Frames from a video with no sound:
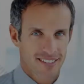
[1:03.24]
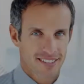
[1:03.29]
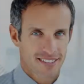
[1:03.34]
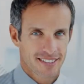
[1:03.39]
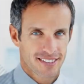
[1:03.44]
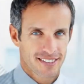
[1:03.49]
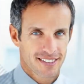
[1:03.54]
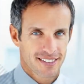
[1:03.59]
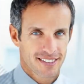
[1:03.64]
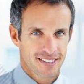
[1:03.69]

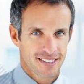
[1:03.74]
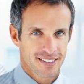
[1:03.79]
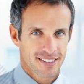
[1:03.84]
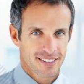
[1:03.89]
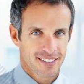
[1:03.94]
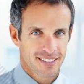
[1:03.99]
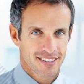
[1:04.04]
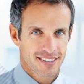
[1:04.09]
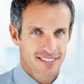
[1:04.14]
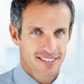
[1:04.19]

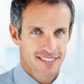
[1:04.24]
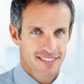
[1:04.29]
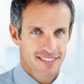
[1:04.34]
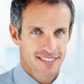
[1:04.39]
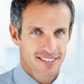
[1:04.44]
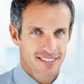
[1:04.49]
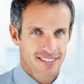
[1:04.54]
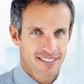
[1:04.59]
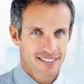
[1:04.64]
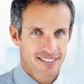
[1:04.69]

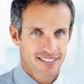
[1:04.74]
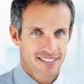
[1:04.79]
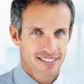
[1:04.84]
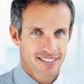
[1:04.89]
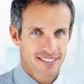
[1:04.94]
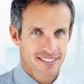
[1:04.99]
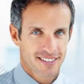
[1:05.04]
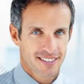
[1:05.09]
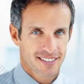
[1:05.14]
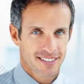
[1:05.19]

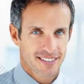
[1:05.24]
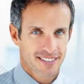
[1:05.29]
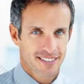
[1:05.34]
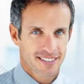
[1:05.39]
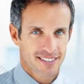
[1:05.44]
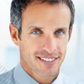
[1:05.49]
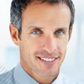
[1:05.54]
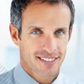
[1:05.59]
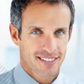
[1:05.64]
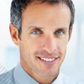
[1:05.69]

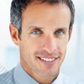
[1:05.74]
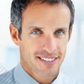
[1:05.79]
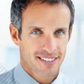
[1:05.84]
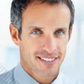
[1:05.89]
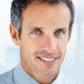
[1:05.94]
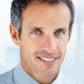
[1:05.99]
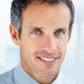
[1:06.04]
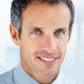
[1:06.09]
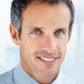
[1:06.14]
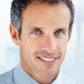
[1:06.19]

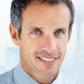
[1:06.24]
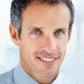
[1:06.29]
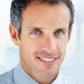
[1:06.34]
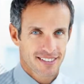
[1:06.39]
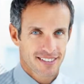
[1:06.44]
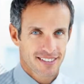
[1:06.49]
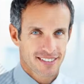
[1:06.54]
(silence)